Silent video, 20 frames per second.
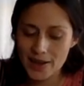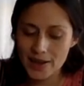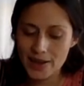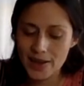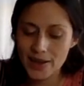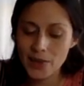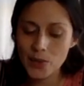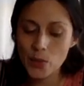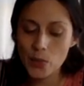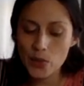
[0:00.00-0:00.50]

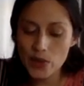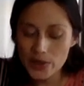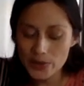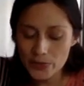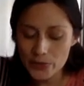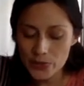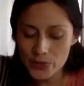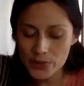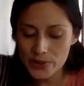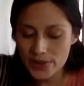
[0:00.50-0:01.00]
And
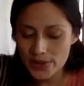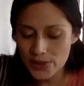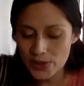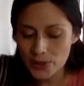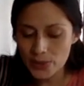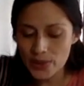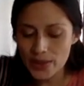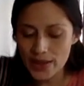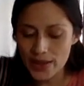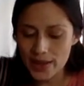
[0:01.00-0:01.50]
what foods do
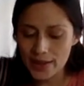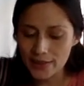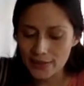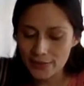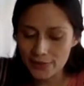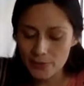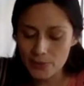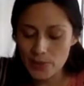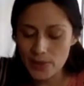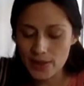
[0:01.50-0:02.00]
we have?
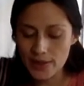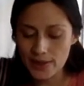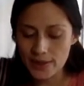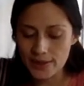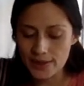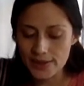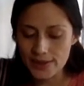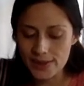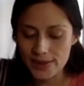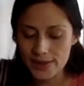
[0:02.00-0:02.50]

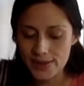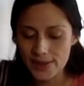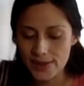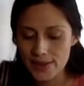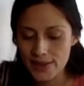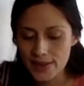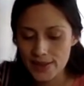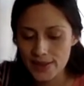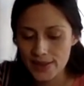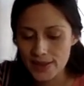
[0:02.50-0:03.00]
Because
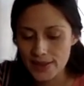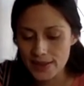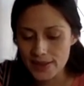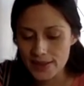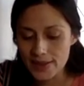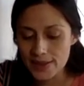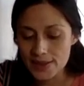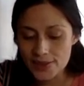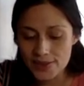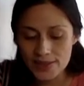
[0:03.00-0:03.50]

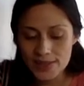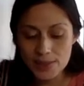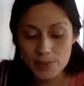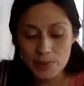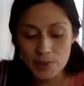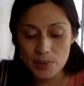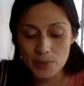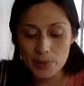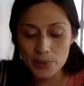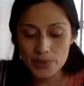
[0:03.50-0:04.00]
indigenous
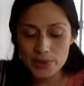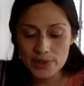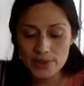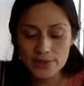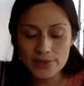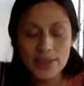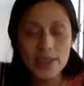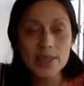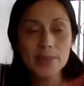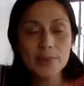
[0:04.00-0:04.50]
people
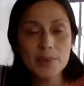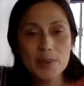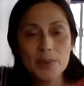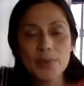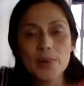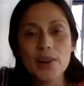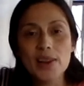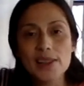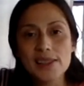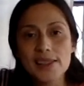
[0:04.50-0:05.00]
developed the
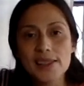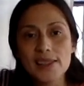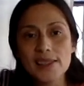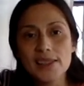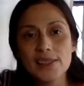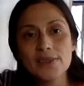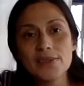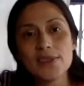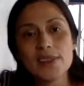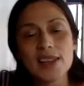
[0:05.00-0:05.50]

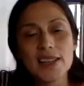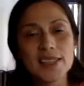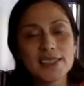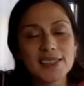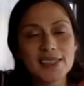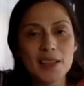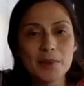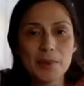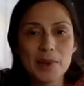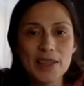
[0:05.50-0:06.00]
process of
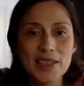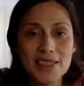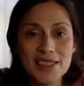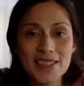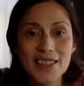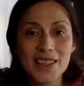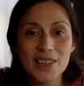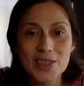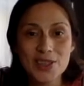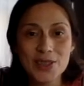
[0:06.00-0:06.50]
mixed
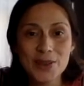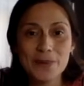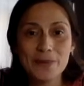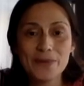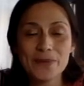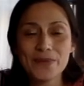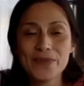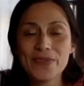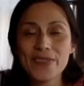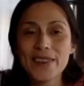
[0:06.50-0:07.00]
stemmelization.
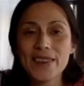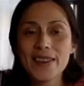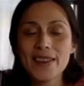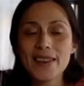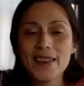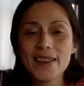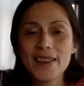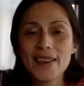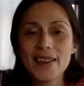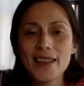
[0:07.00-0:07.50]

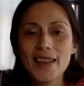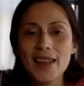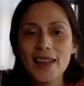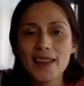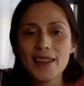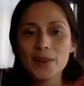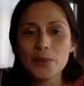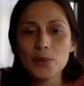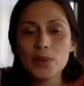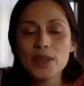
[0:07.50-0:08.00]

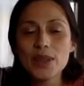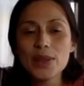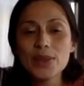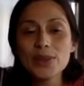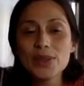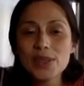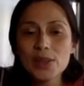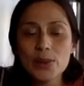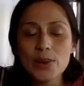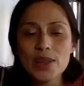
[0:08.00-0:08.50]
And with
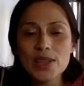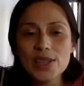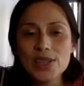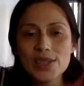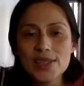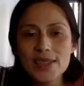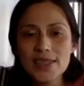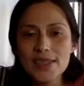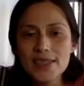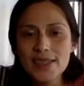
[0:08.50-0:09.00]
those
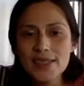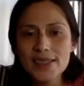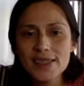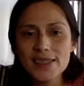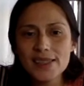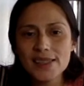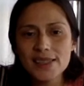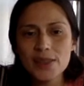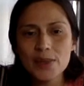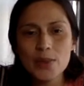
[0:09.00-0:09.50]
questions,
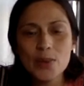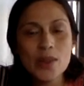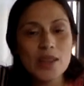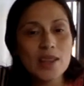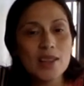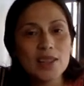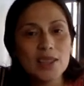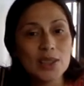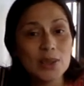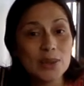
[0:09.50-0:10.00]
we
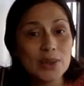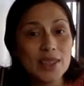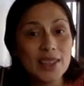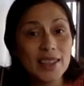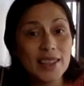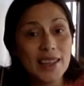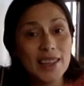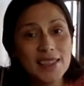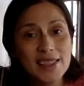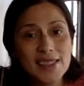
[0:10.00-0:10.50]
conclude
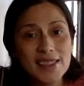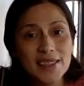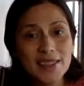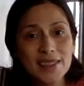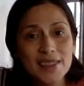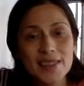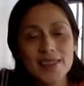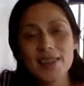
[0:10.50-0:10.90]
the lesson.